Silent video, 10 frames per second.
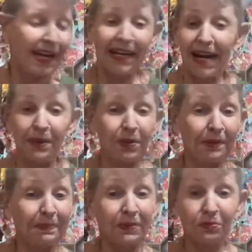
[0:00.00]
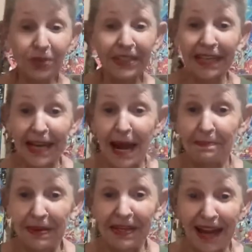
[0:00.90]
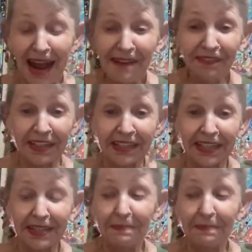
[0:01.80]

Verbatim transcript: And I would have been really happy to have it.